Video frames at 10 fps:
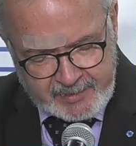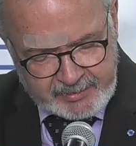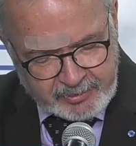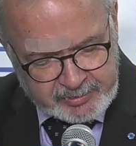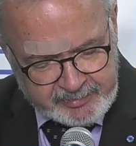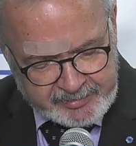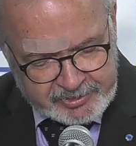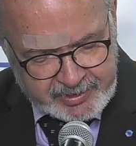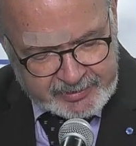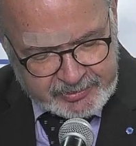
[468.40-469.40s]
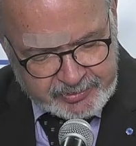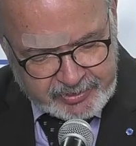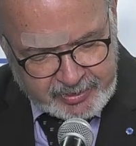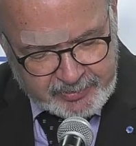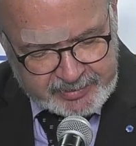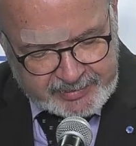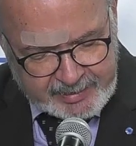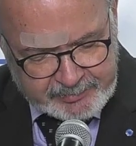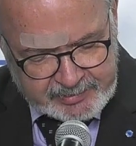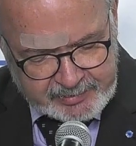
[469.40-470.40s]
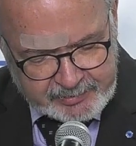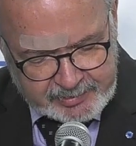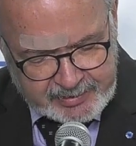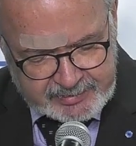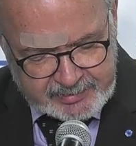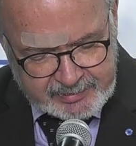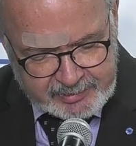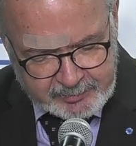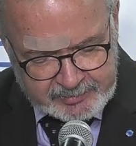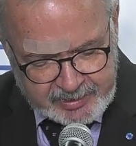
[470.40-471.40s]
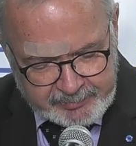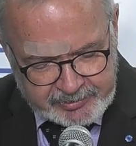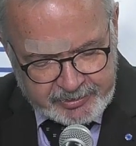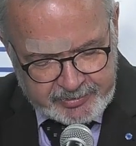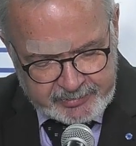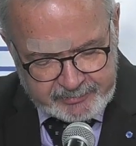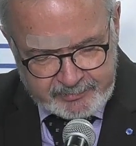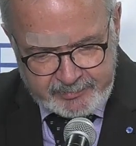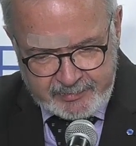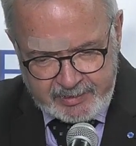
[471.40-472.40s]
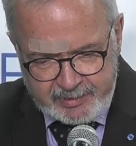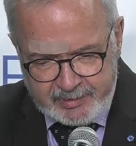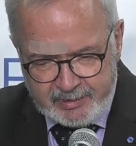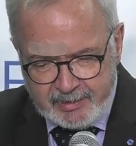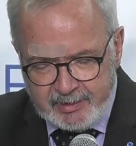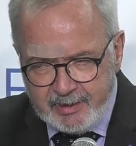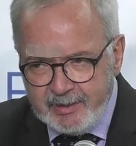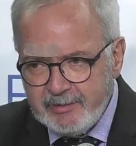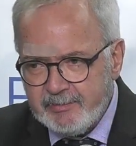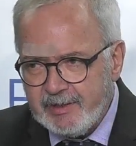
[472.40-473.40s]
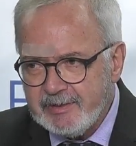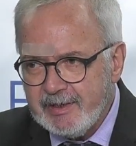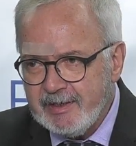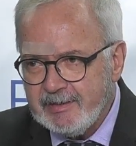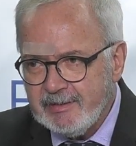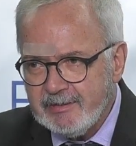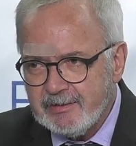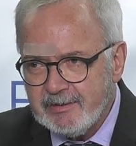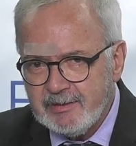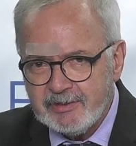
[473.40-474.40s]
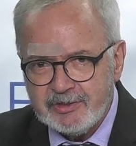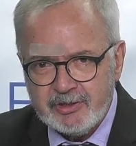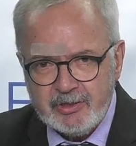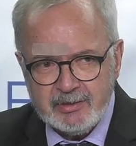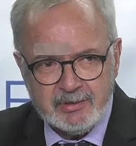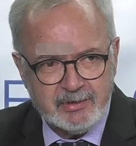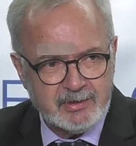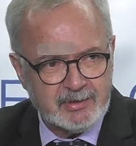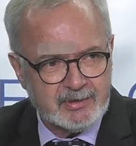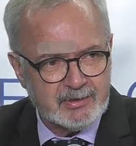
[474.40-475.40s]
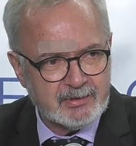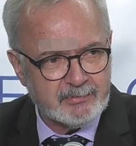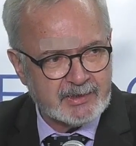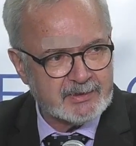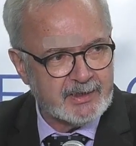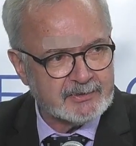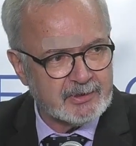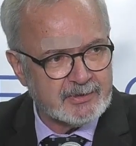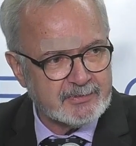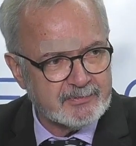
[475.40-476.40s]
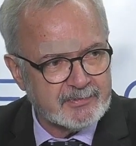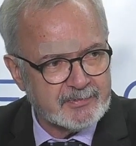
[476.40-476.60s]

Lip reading: notably the challenge to slow and adapt to rising global temperatures, and to maintain a strong multilateralism.